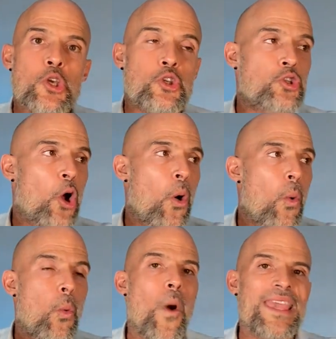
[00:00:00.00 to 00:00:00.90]
So
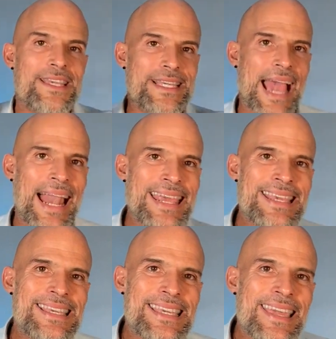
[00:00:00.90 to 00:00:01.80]
when
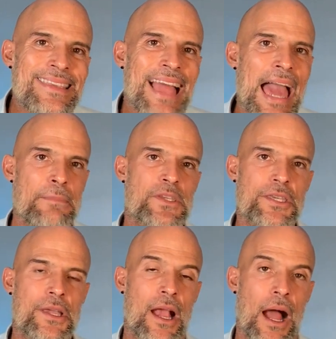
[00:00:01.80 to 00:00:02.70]
challenging times
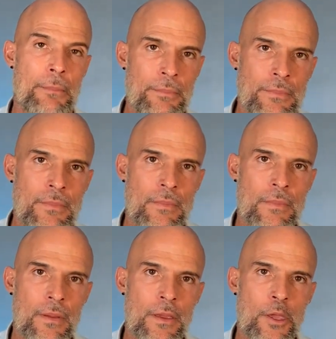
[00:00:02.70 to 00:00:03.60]
come,
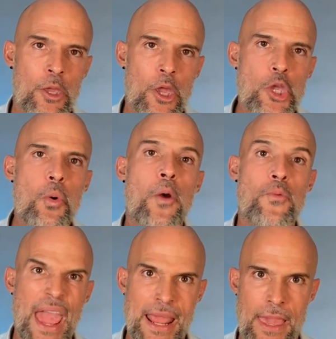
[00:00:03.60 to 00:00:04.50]
you are
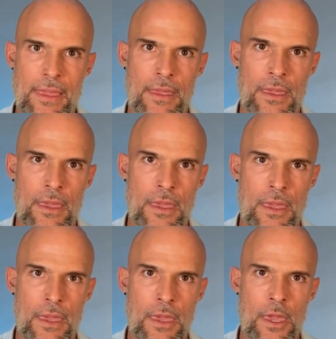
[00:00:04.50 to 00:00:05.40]
ready.
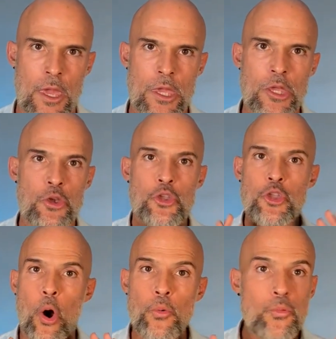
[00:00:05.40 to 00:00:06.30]
You
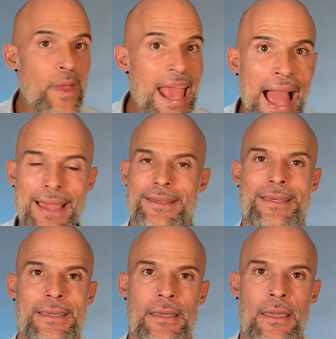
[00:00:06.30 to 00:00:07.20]
don't react.
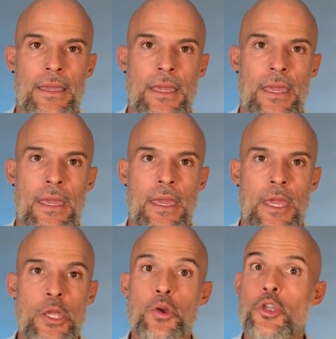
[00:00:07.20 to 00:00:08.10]

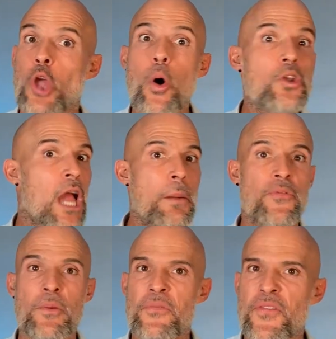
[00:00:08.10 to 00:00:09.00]
You don't come
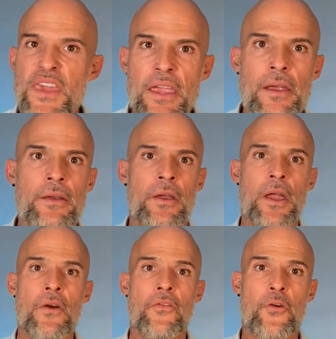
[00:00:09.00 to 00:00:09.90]
from fear,
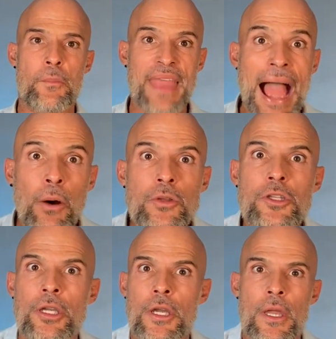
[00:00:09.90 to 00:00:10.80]
from doubt,
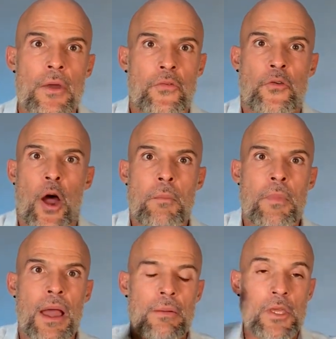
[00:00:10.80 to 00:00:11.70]
from,
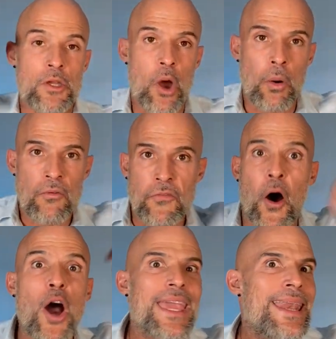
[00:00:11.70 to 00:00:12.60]
you know,
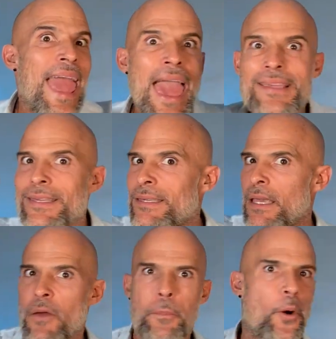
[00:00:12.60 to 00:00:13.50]
fogginess,
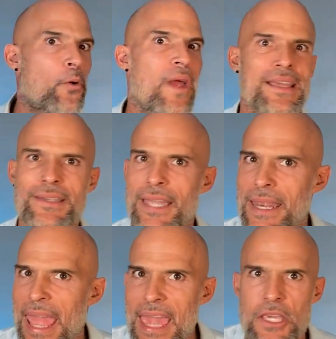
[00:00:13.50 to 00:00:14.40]

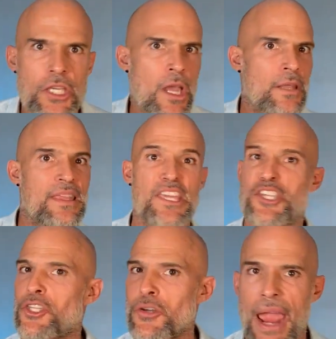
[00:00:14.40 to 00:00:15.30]
procrastination,
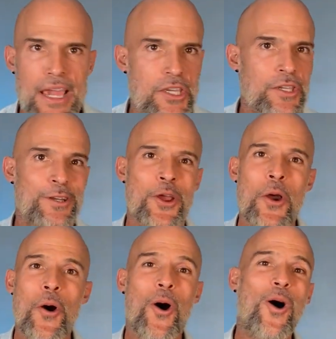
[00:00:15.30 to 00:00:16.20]
distraction,
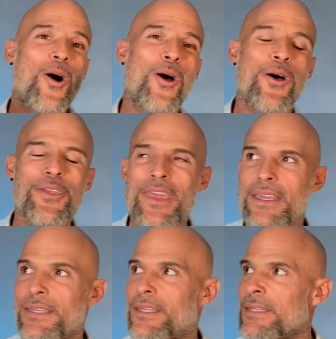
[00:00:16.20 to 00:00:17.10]
all
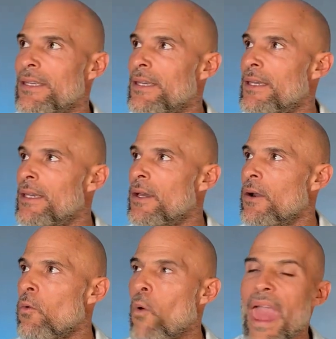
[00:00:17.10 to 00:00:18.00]
these
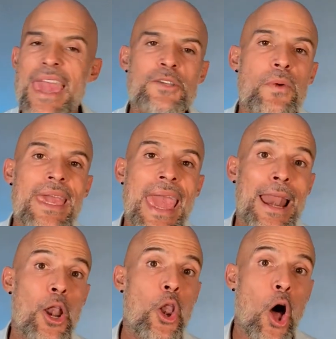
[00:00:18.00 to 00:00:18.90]
ways we
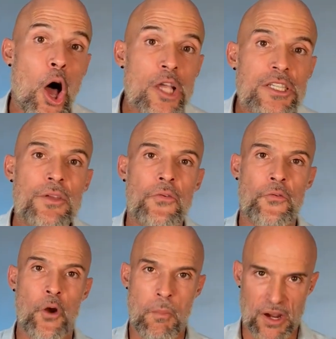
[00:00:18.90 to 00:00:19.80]
get lost
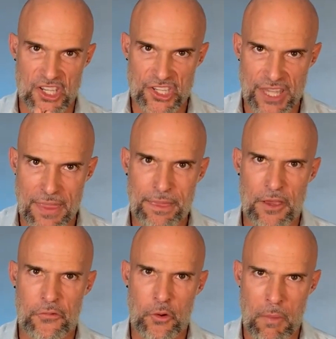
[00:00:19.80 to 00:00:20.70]
from our center,
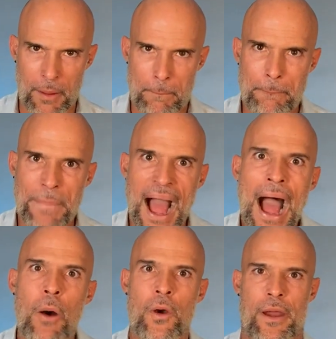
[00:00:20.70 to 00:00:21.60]
from our
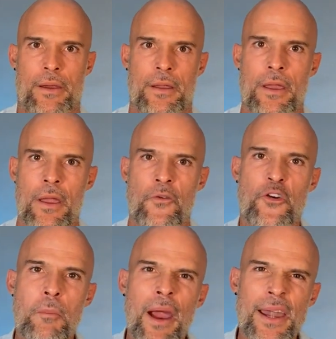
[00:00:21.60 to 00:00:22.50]
power,
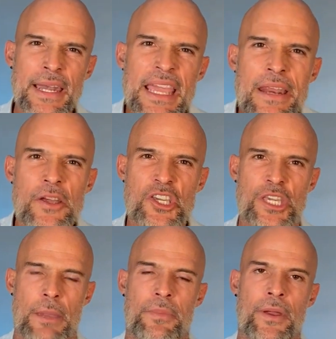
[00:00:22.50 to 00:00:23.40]
from our
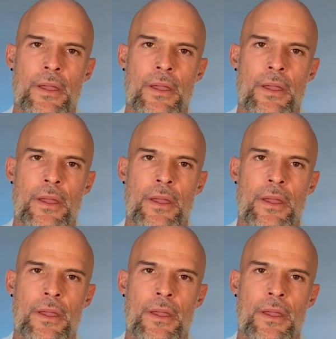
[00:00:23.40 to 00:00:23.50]
leadership.